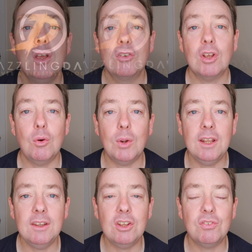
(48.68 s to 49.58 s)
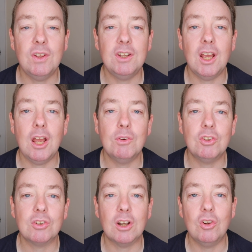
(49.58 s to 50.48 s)
So in this video, we're
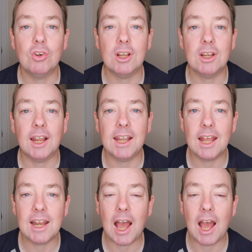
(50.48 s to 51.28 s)
just going to look again